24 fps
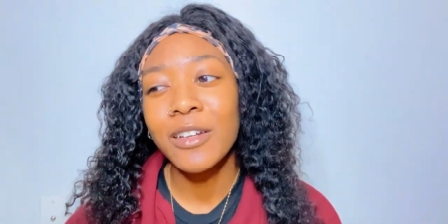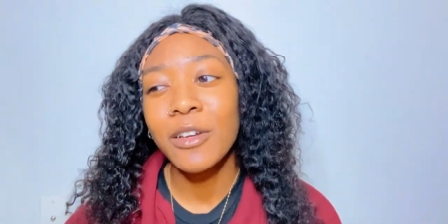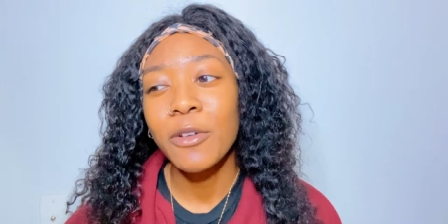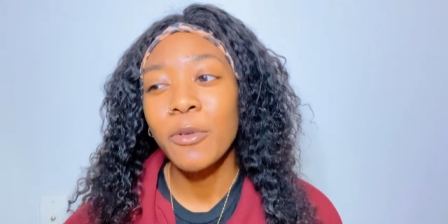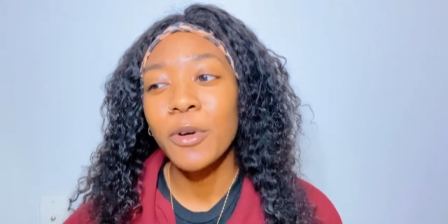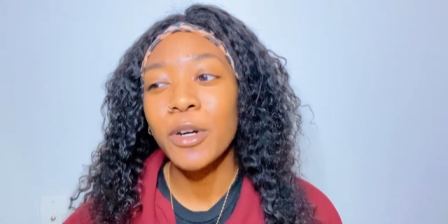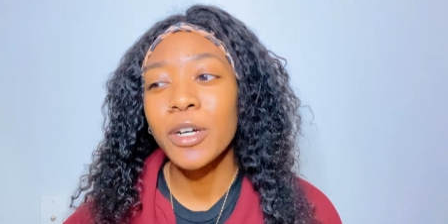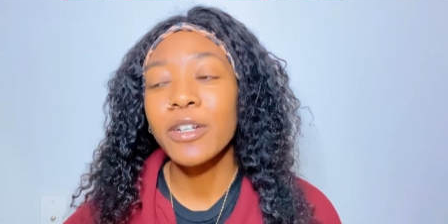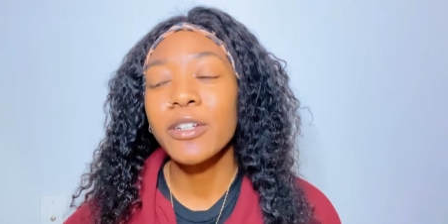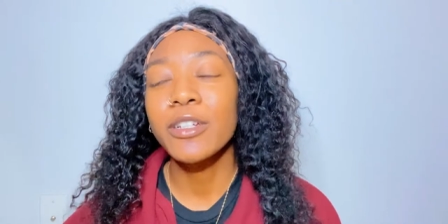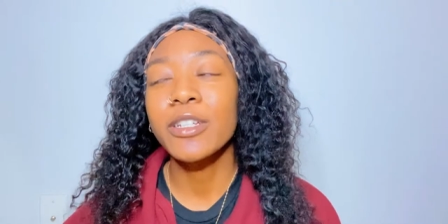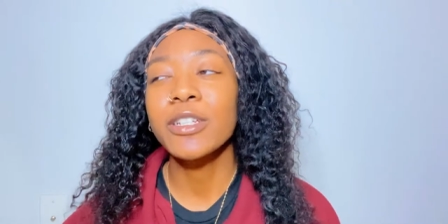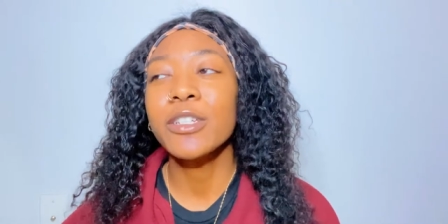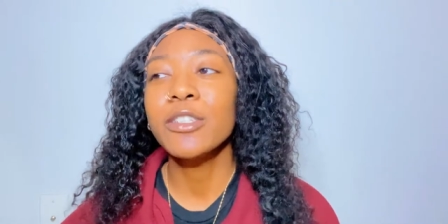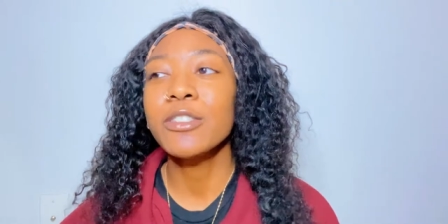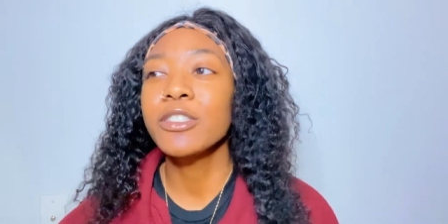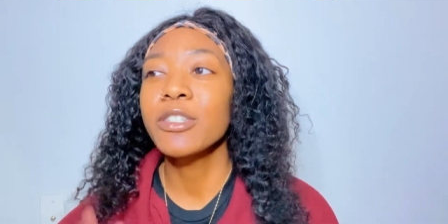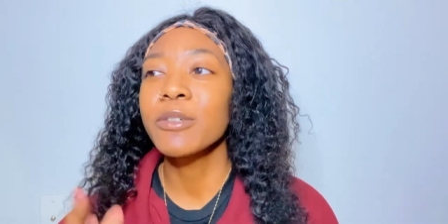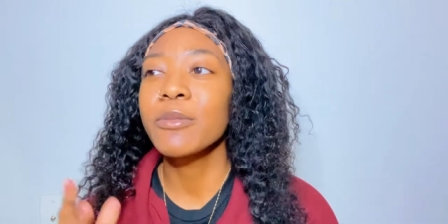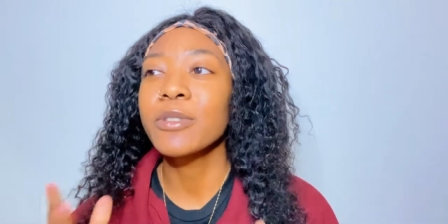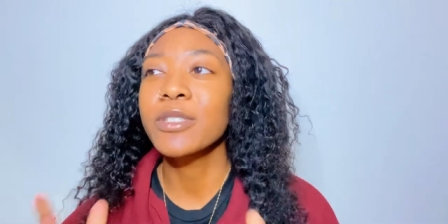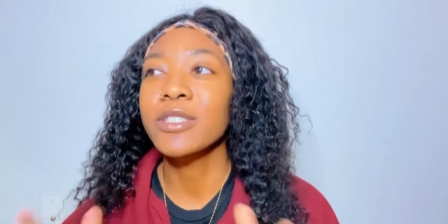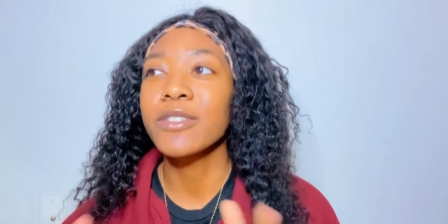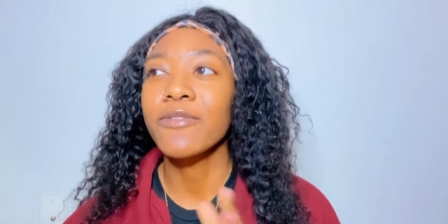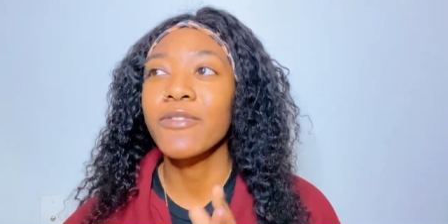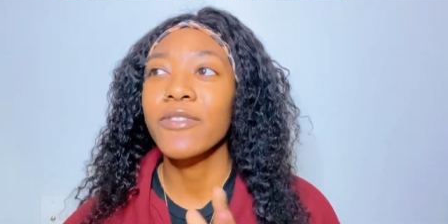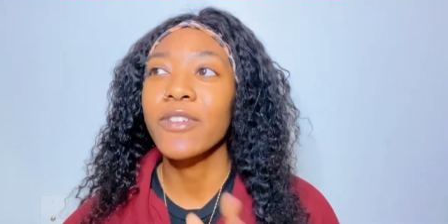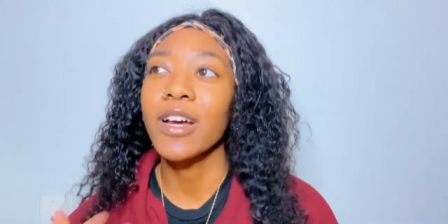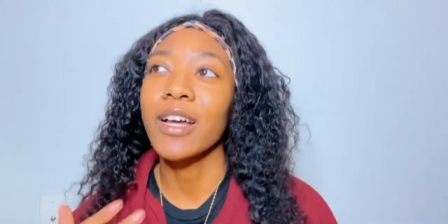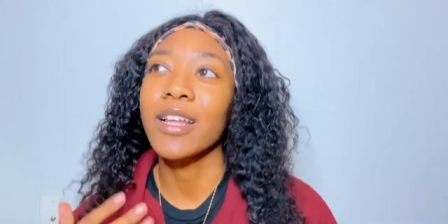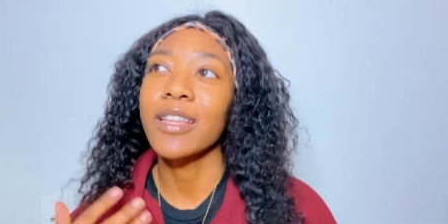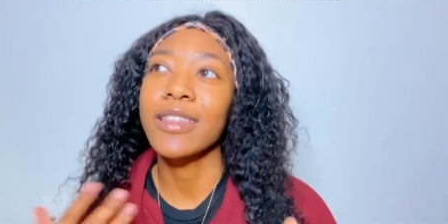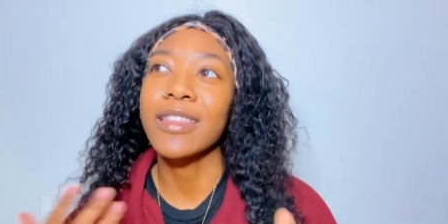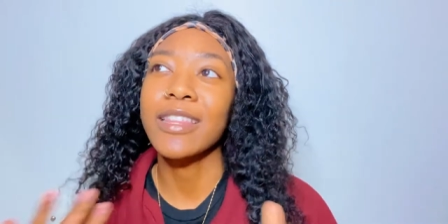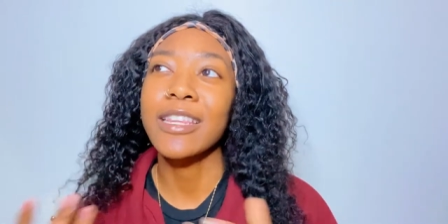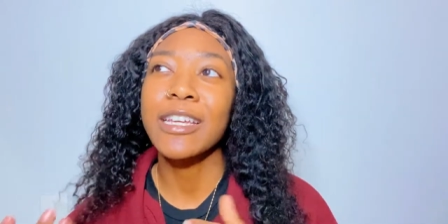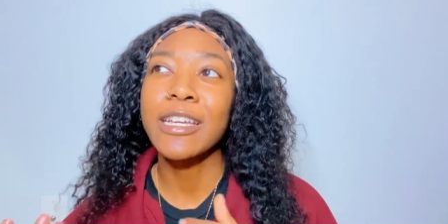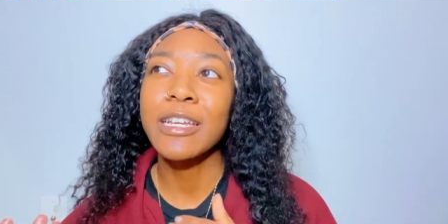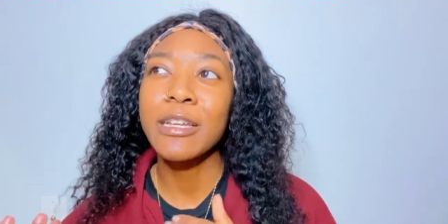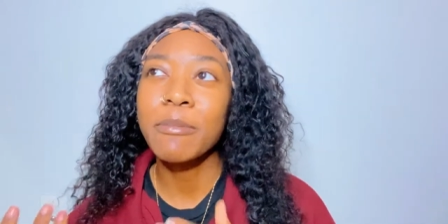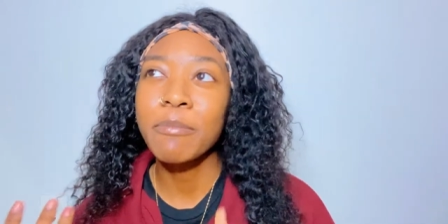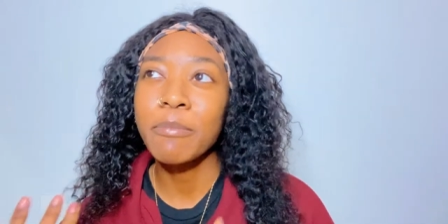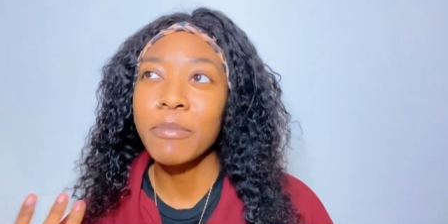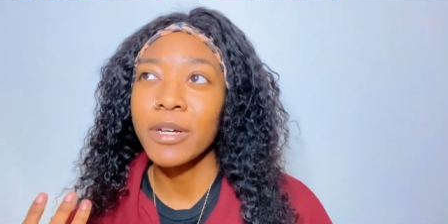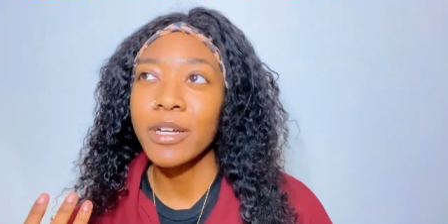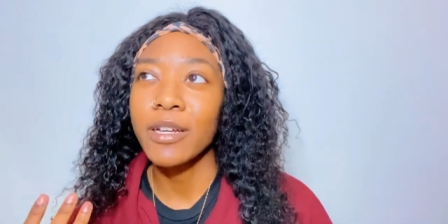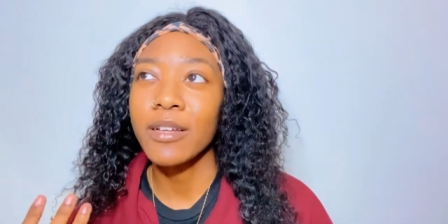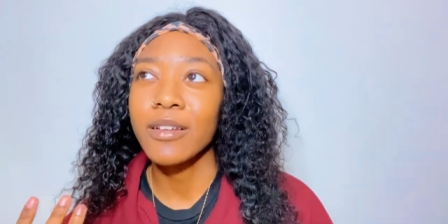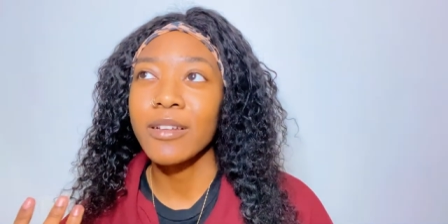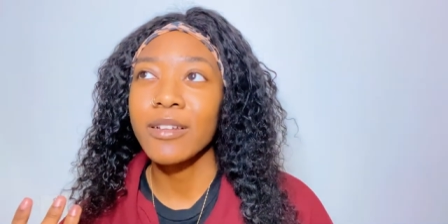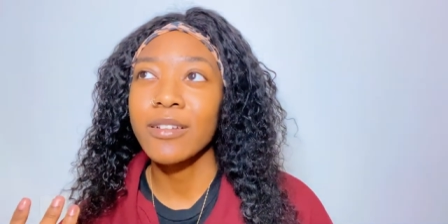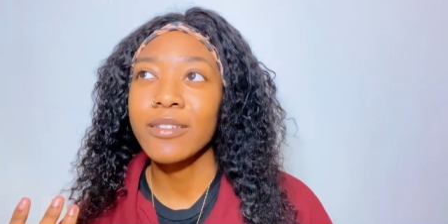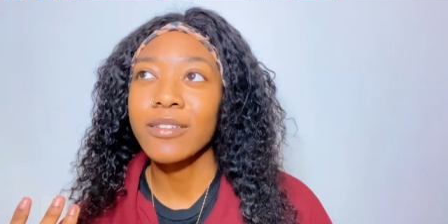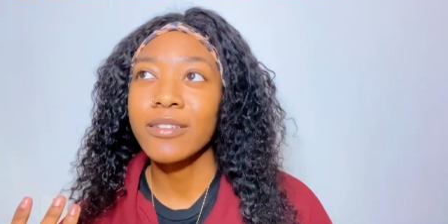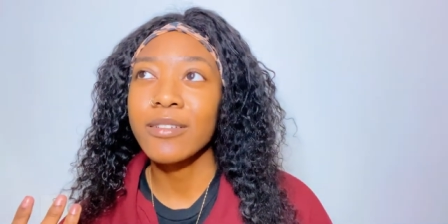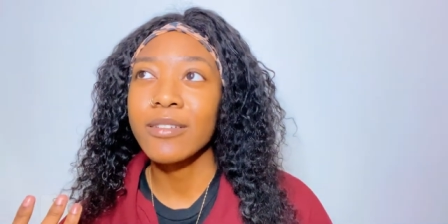Well, YouTube was a thing, but